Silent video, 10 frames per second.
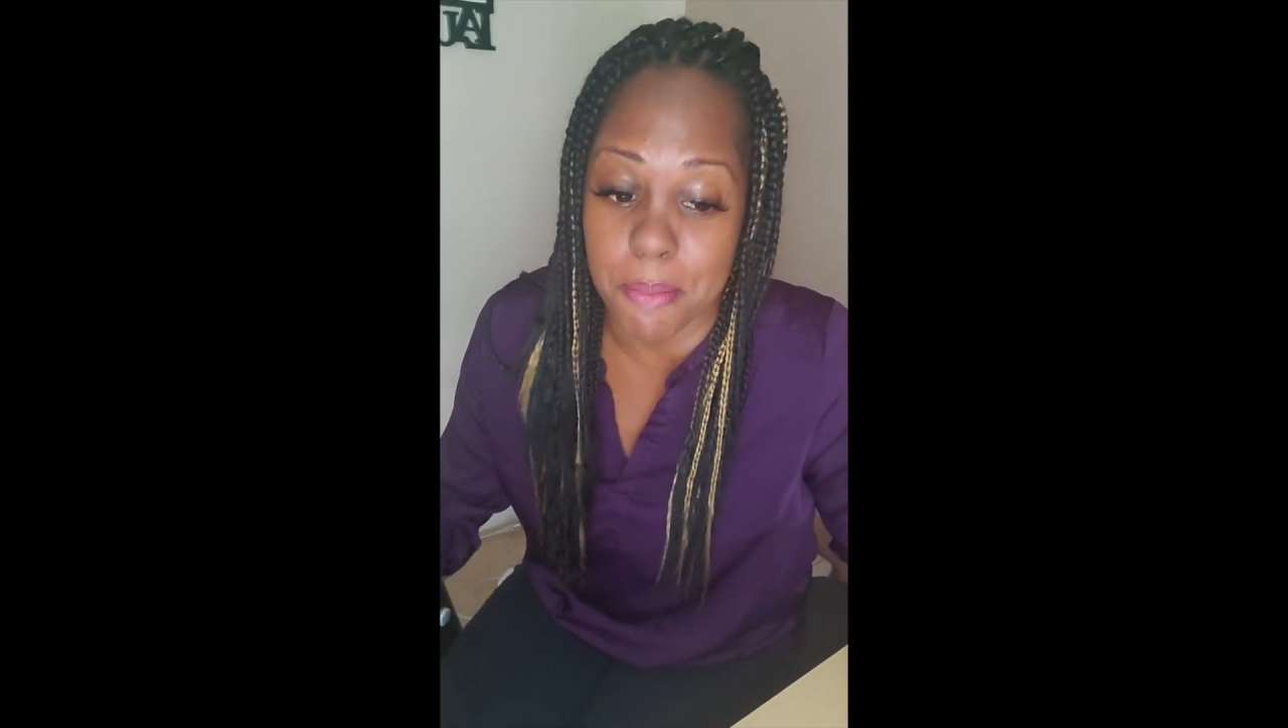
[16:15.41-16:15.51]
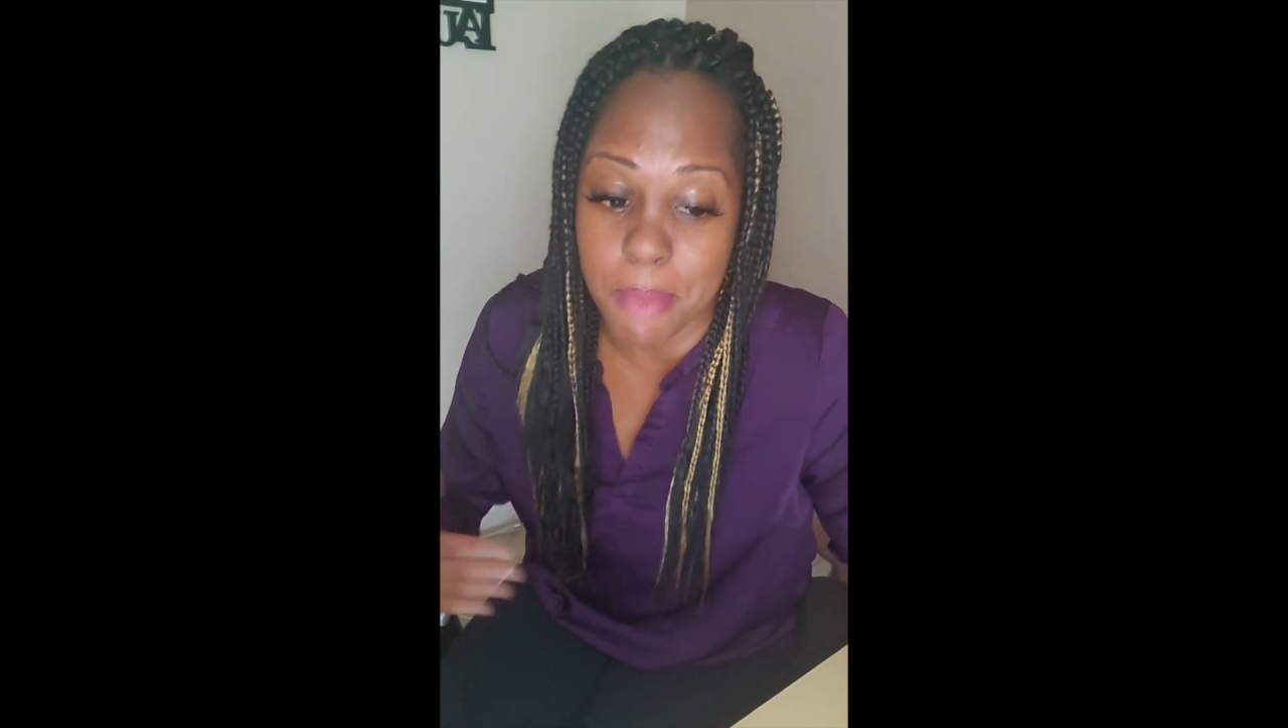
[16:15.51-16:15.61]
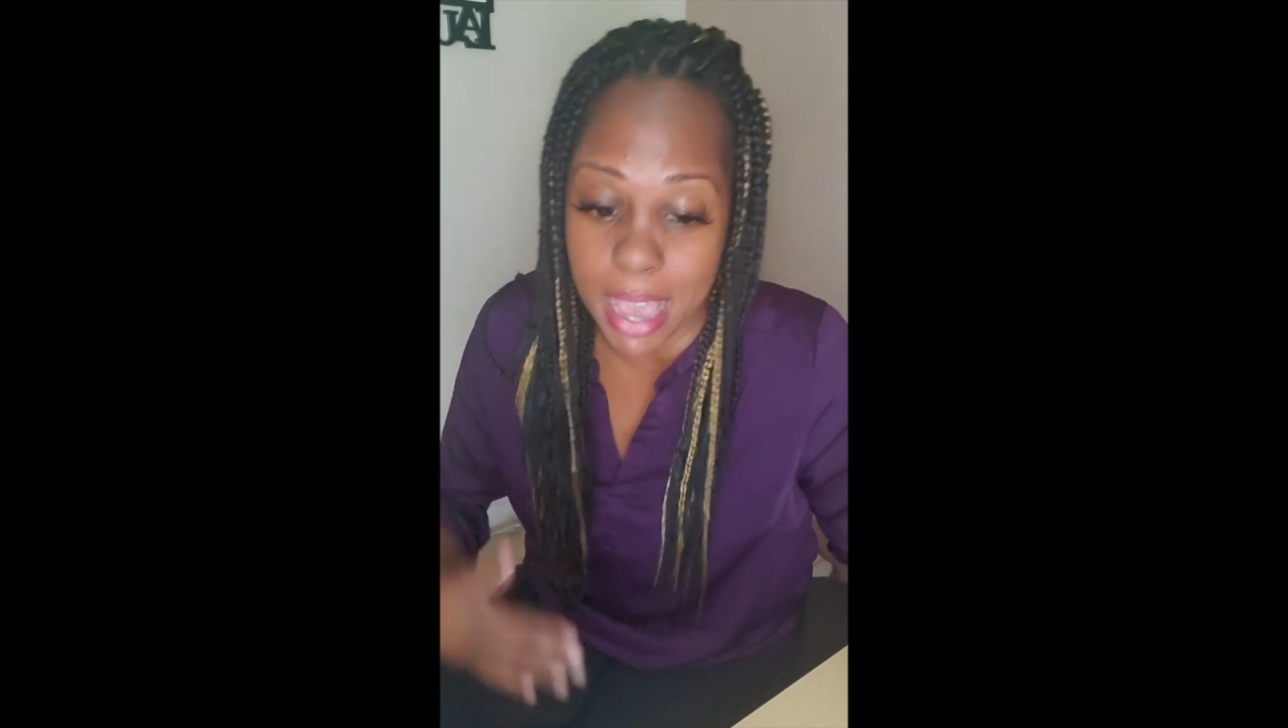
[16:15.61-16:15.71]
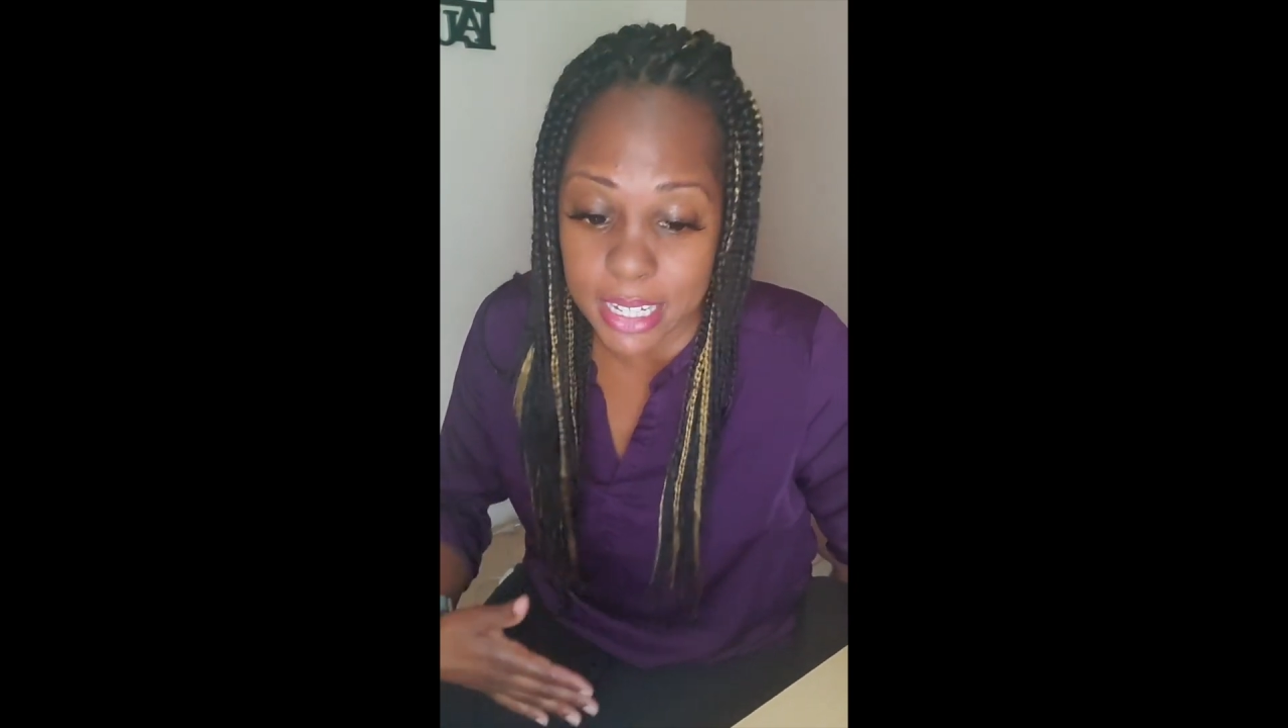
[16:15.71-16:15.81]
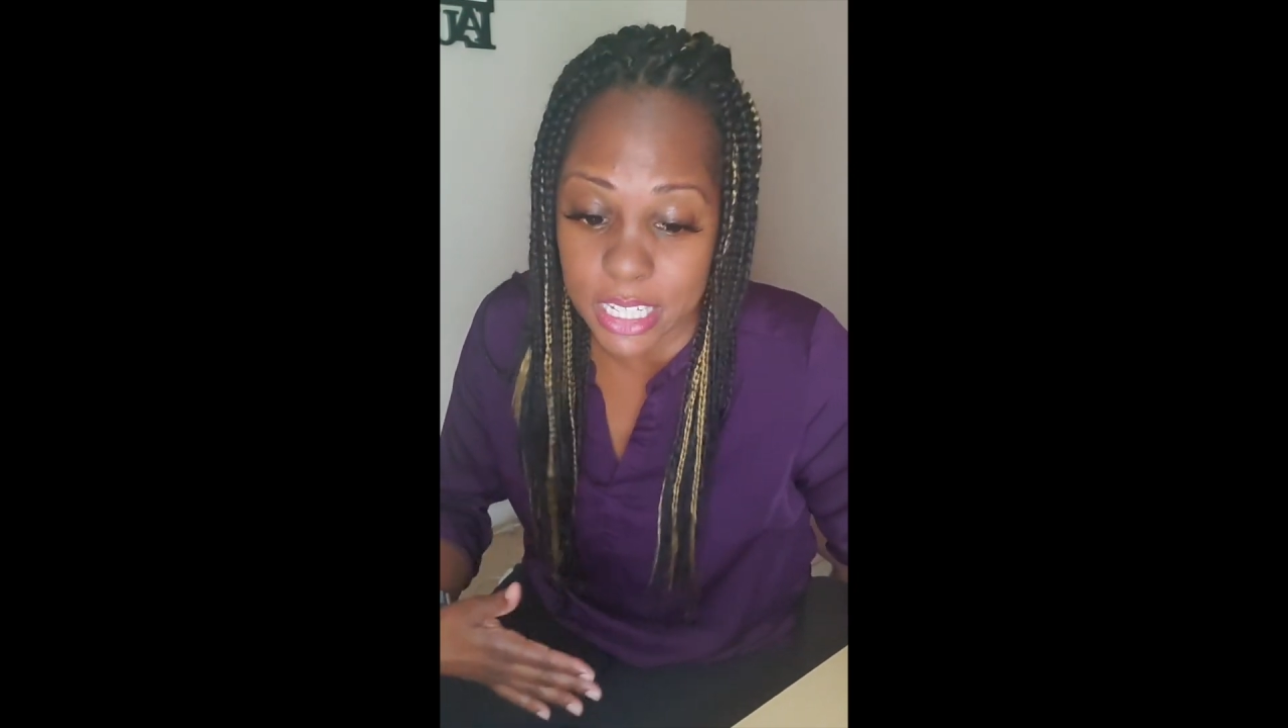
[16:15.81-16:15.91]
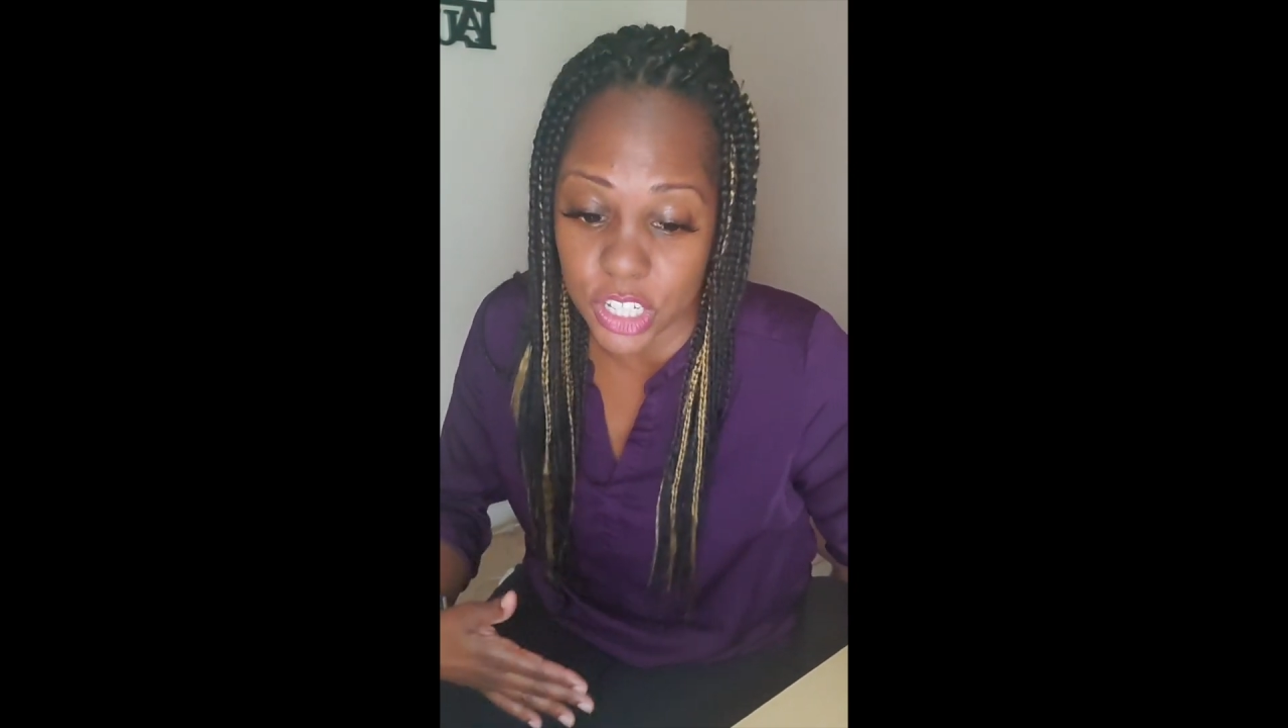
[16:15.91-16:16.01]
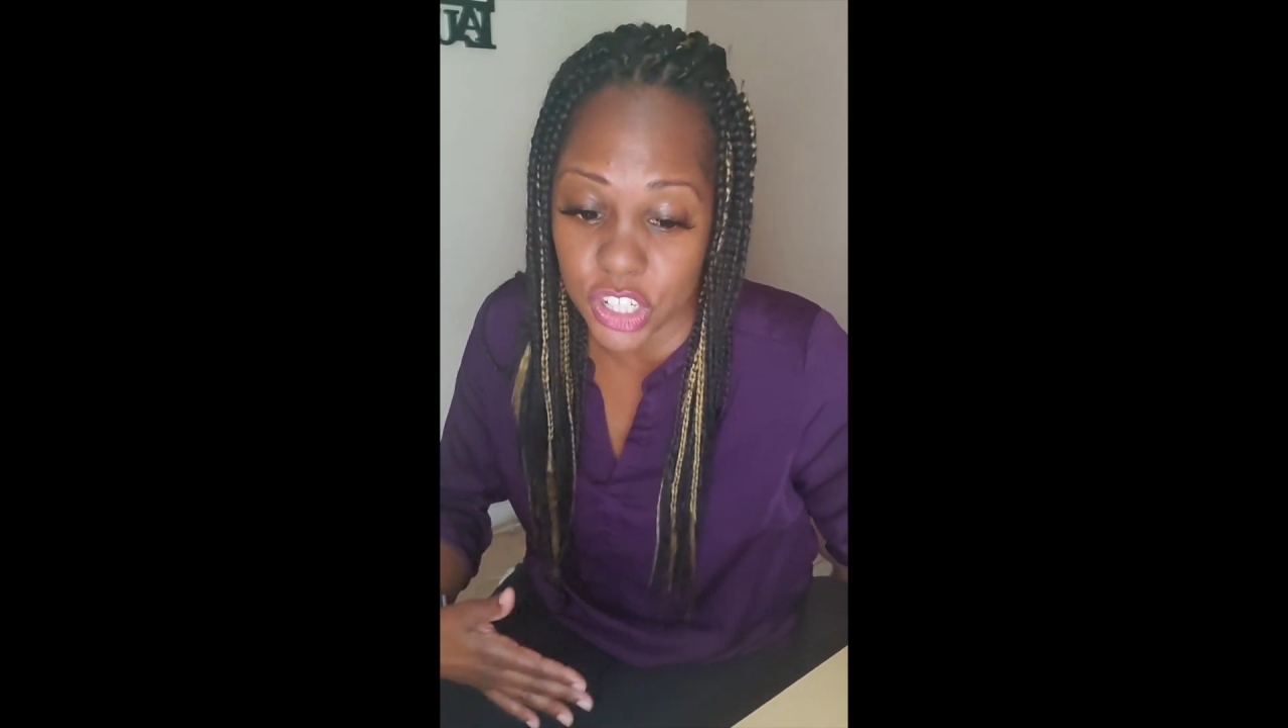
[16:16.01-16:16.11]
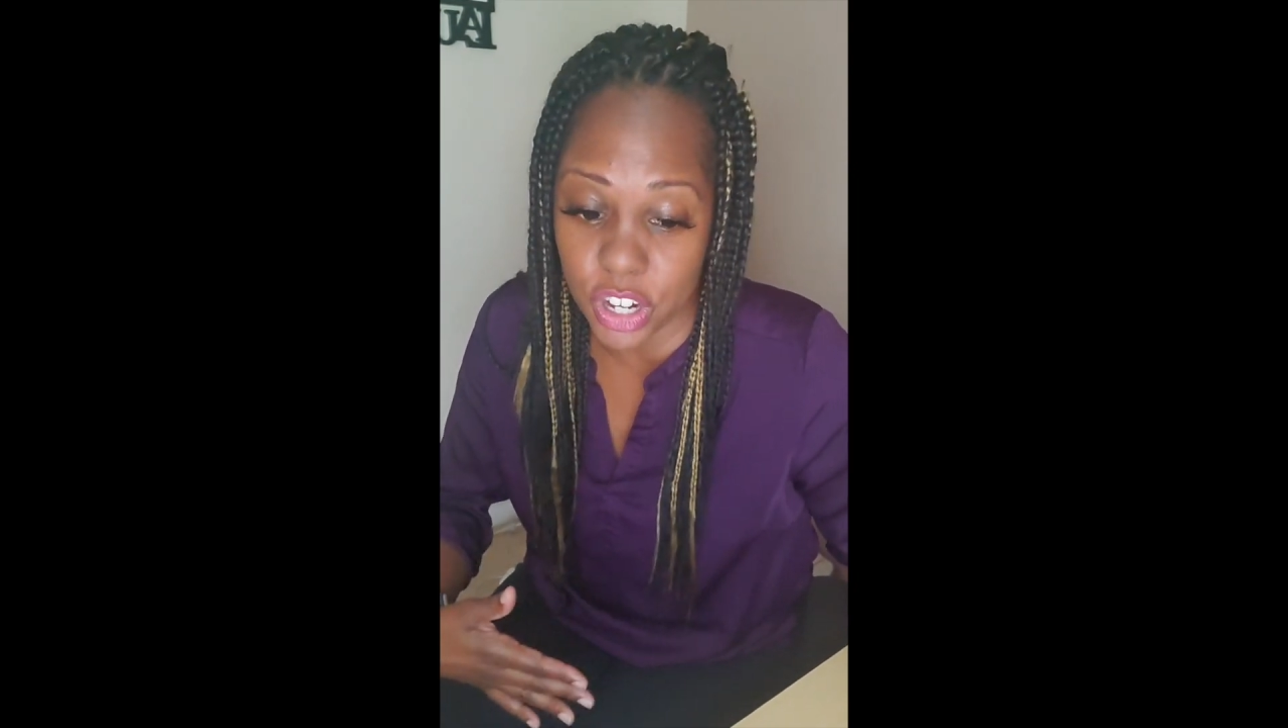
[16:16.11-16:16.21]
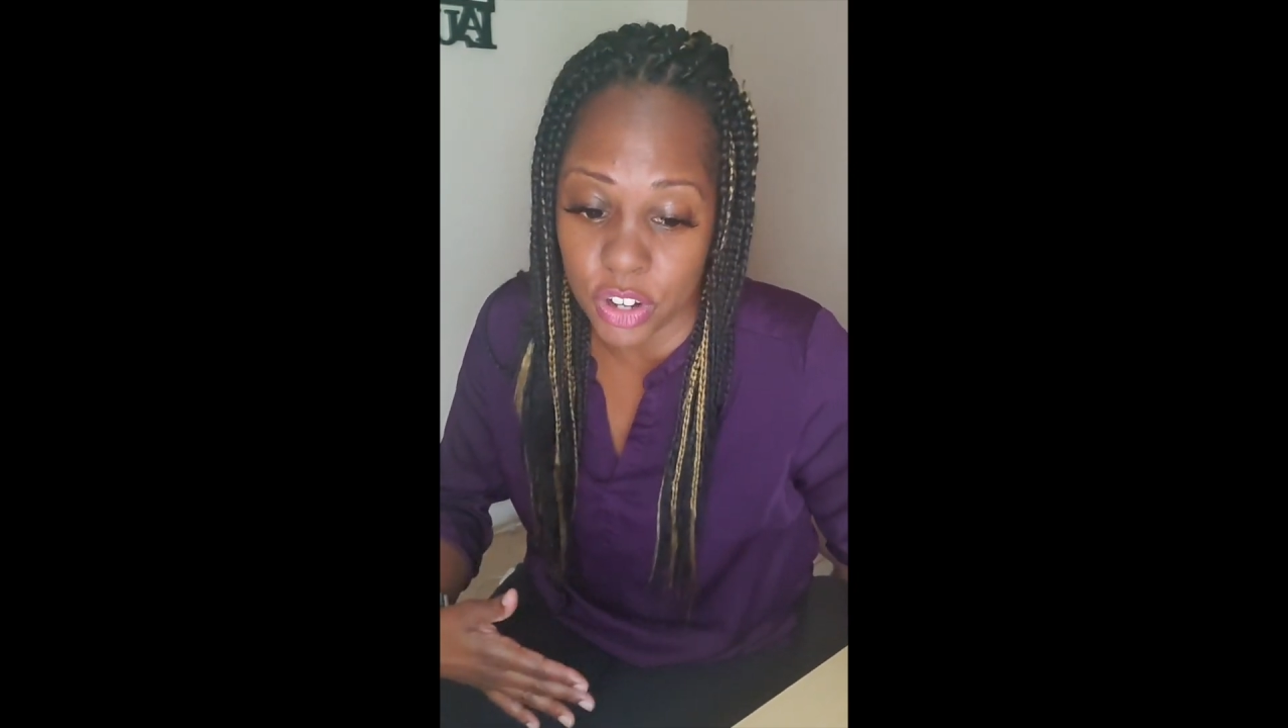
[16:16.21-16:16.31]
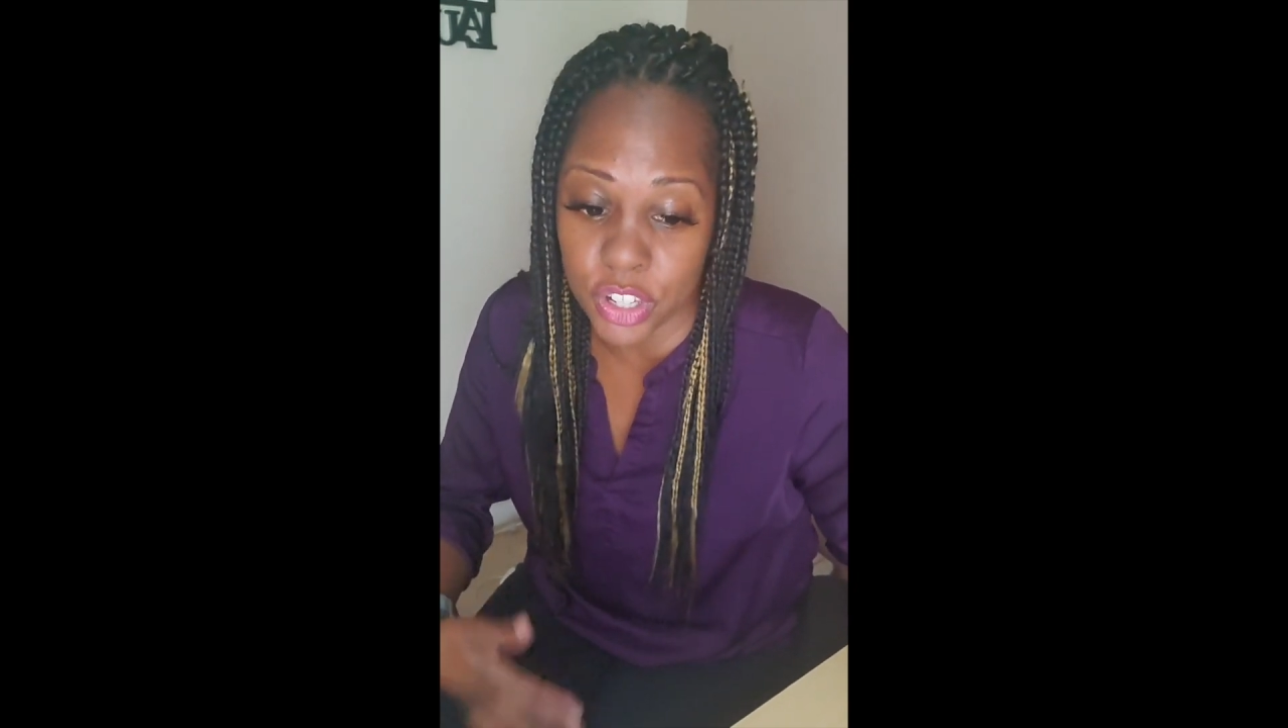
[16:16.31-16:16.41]
my
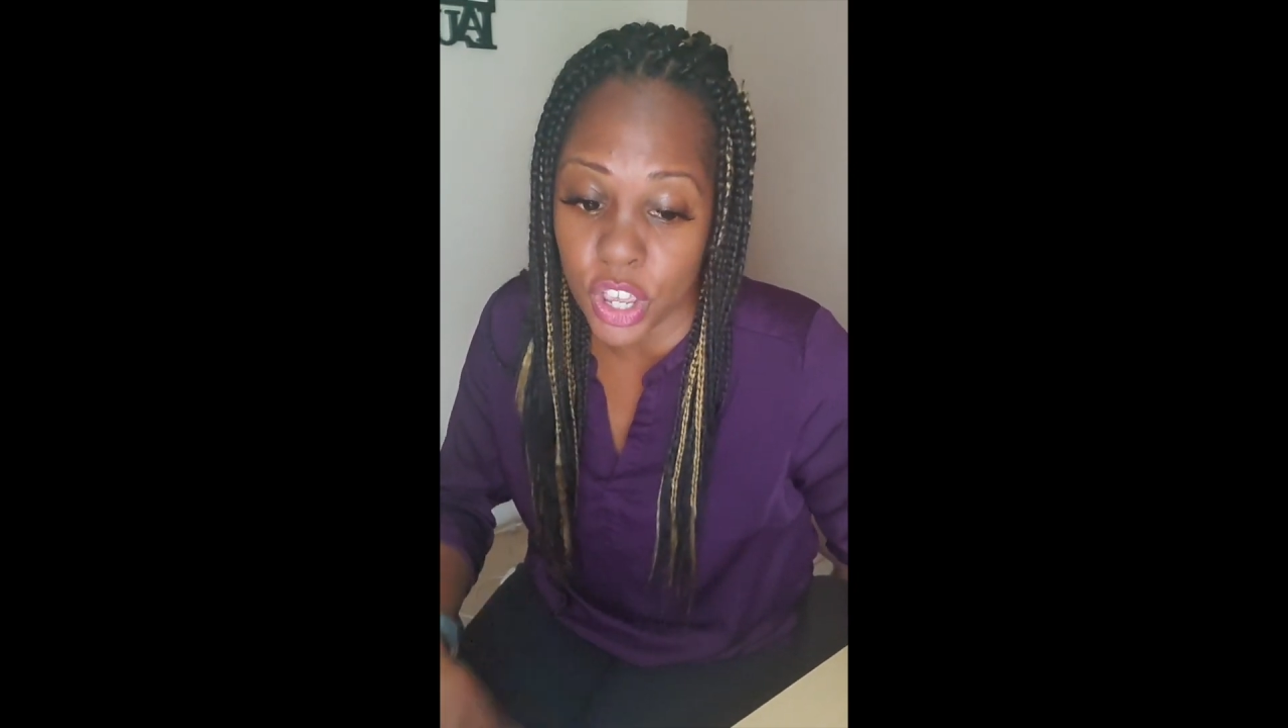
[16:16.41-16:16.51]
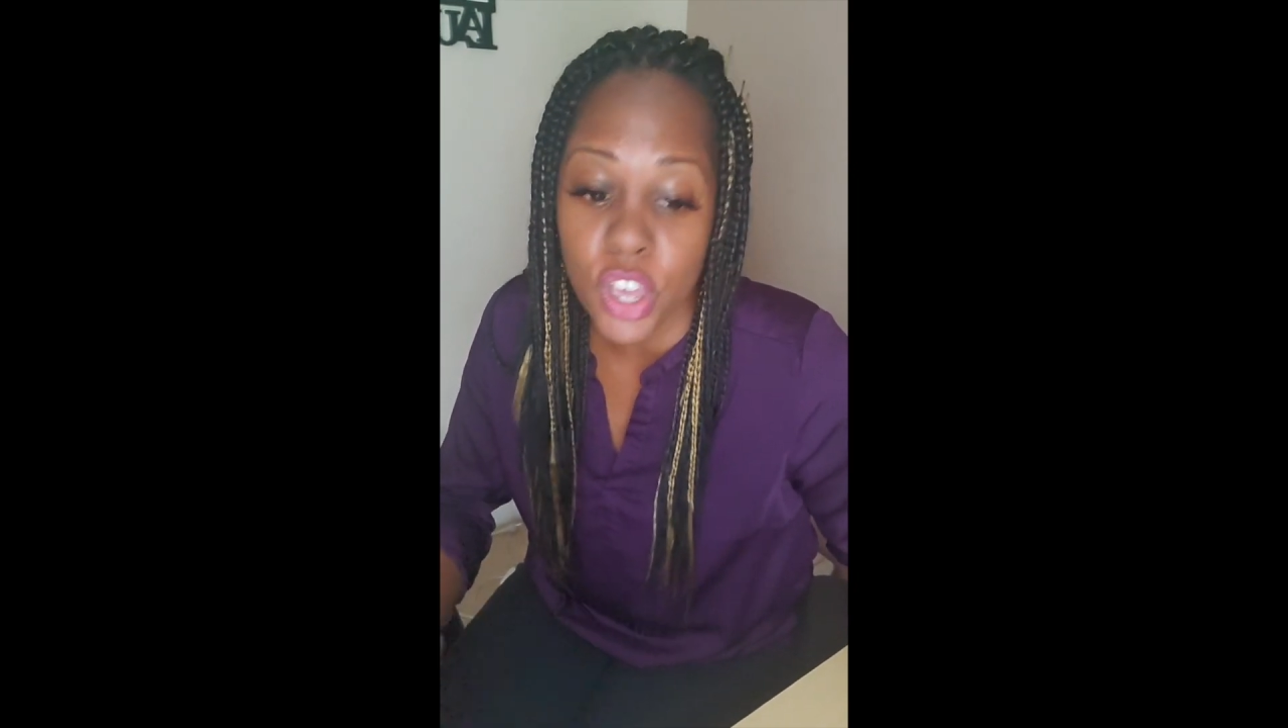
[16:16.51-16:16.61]
t-shirts